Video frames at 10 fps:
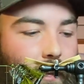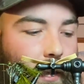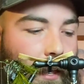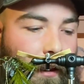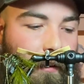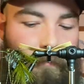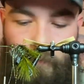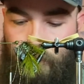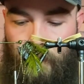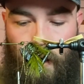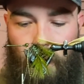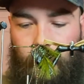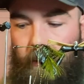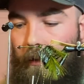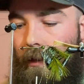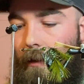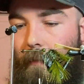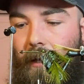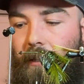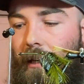and off into the
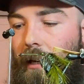abyss it